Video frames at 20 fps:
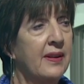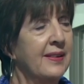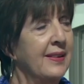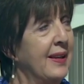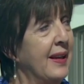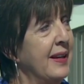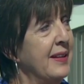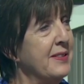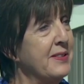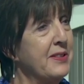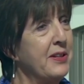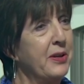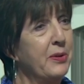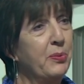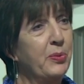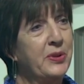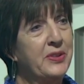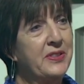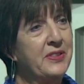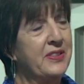Last time
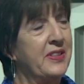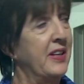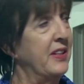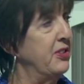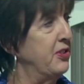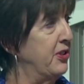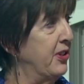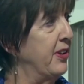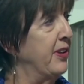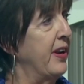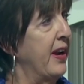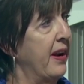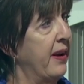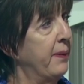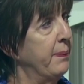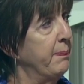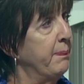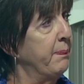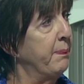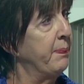when the state shut
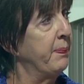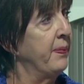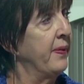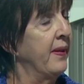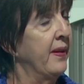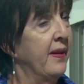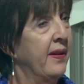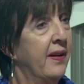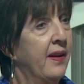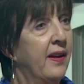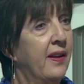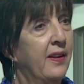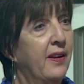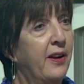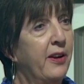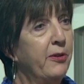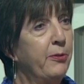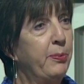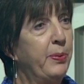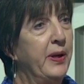down, a
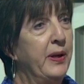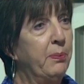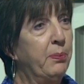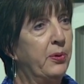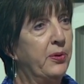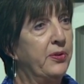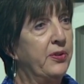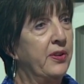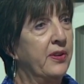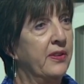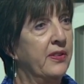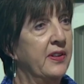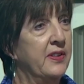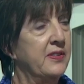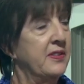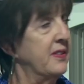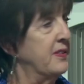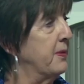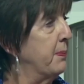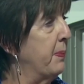lot of people took
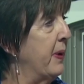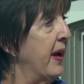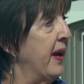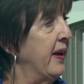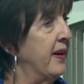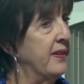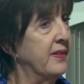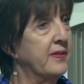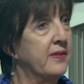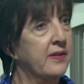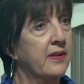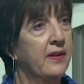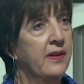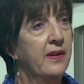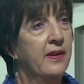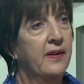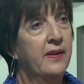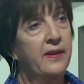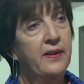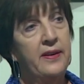this as a pass
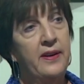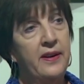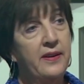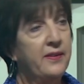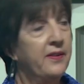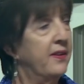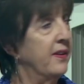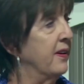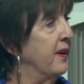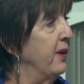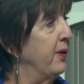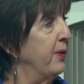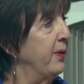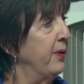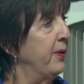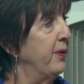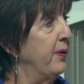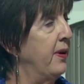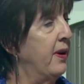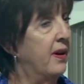not to go to
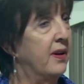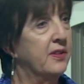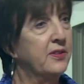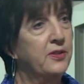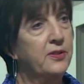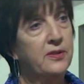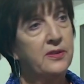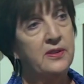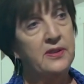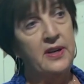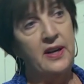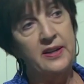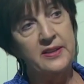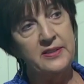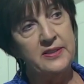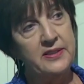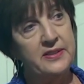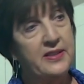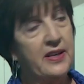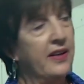their doctor, not
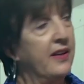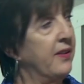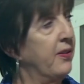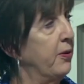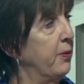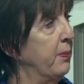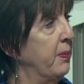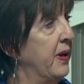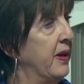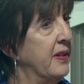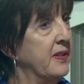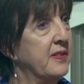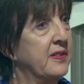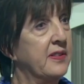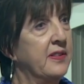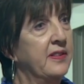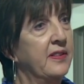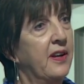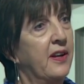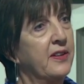to take their
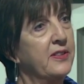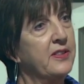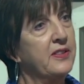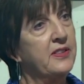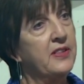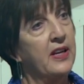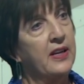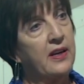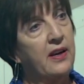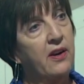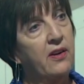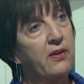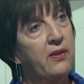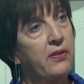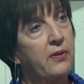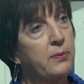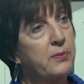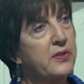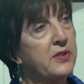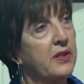medicine, not to take care of
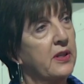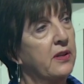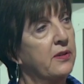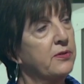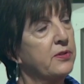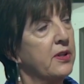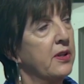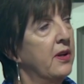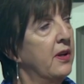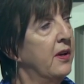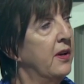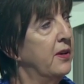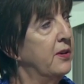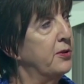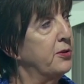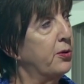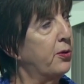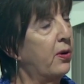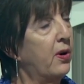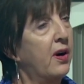themselves.
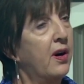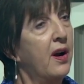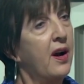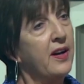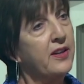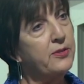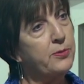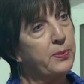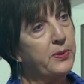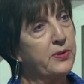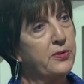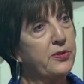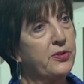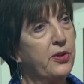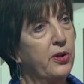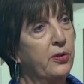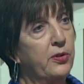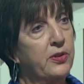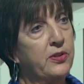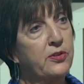So our hospitals
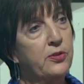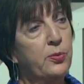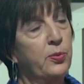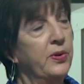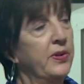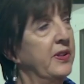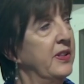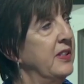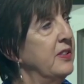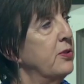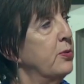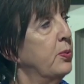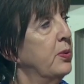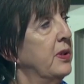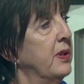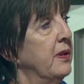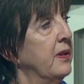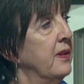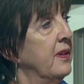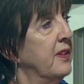told us when this
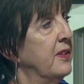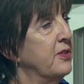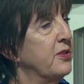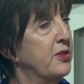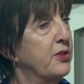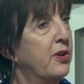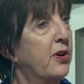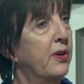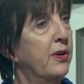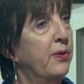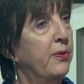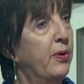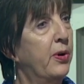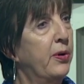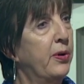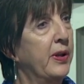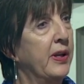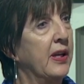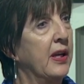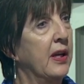one started
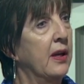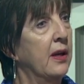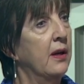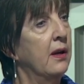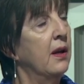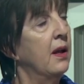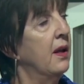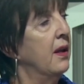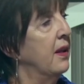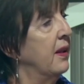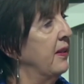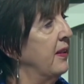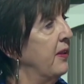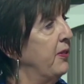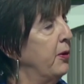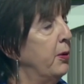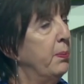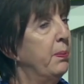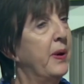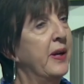rolling in that
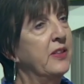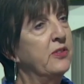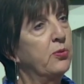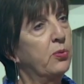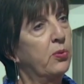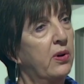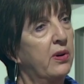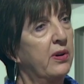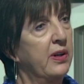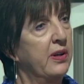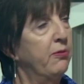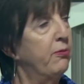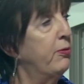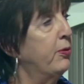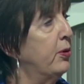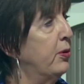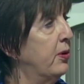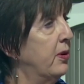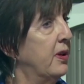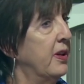their beds already
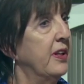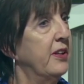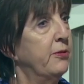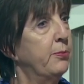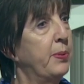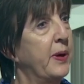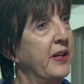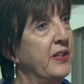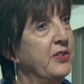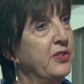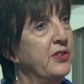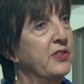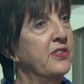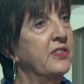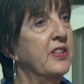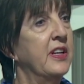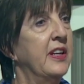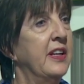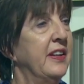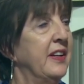full of patients
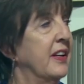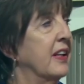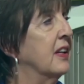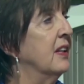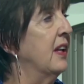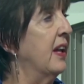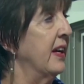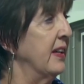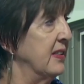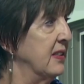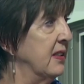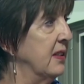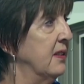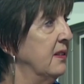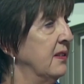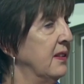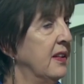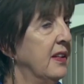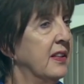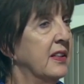that had
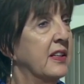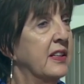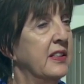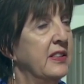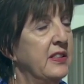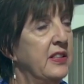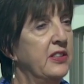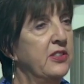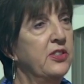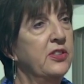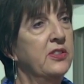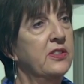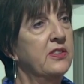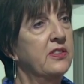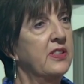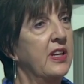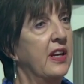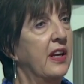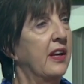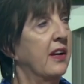neglected
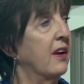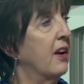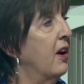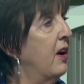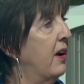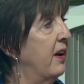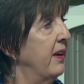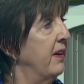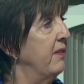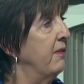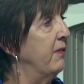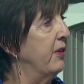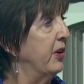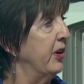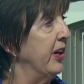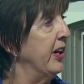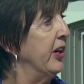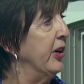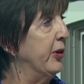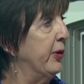conditions and got
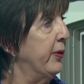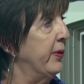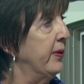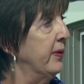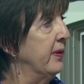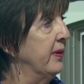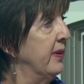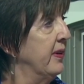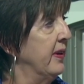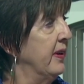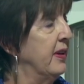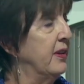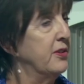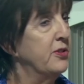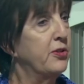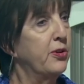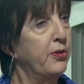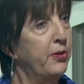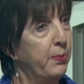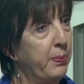very ill.
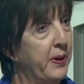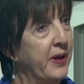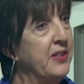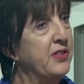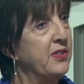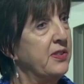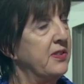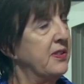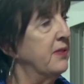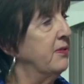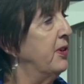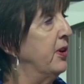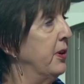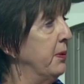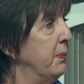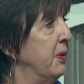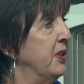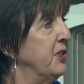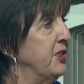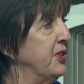So they're patients that very
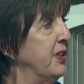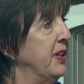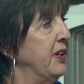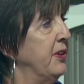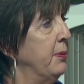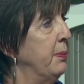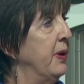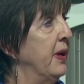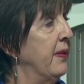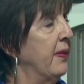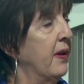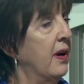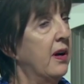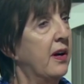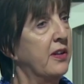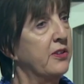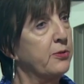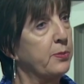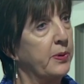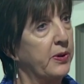much need to be in the
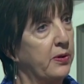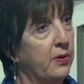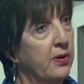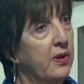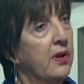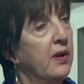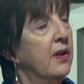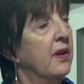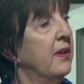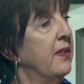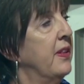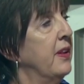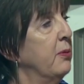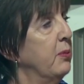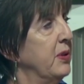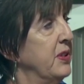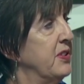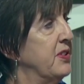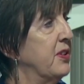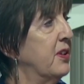hospital. Then
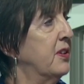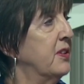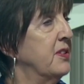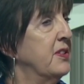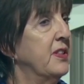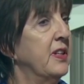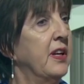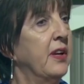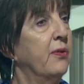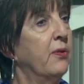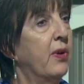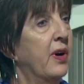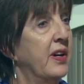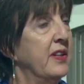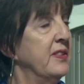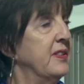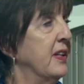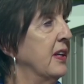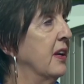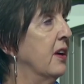we start seeing
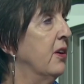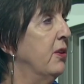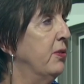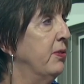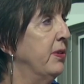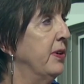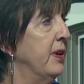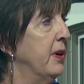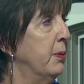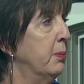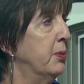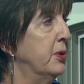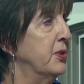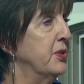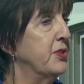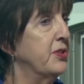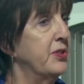rising COVID numbers.